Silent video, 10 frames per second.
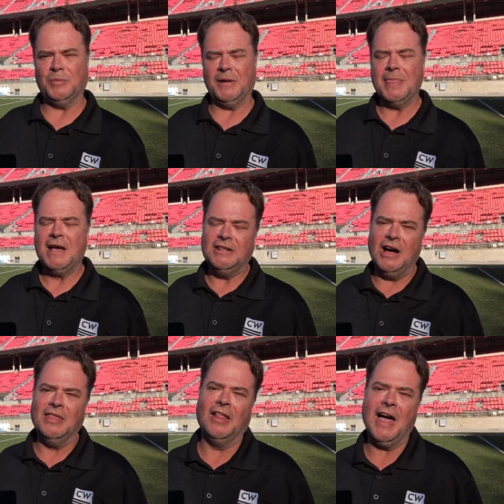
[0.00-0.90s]
But
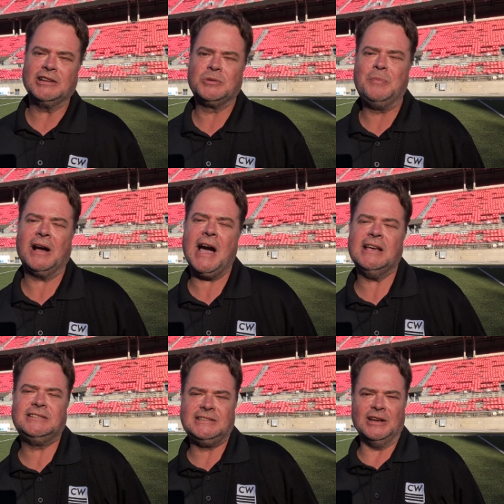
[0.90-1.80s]
nonetheless,
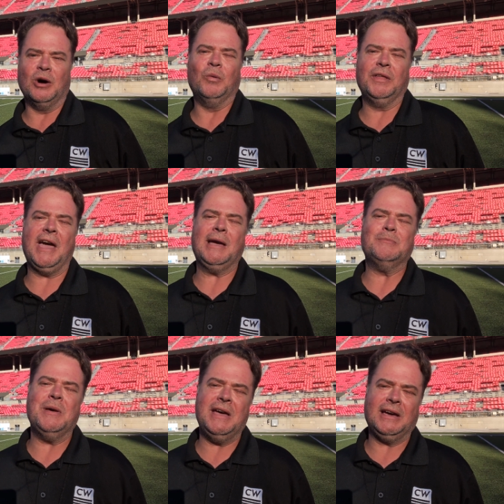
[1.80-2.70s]
Buckeyes still with a
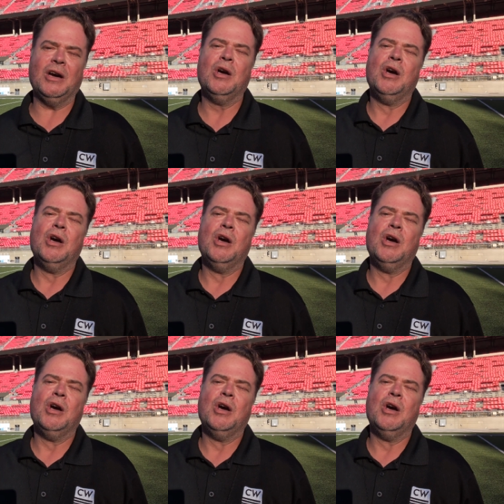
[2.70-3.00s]
big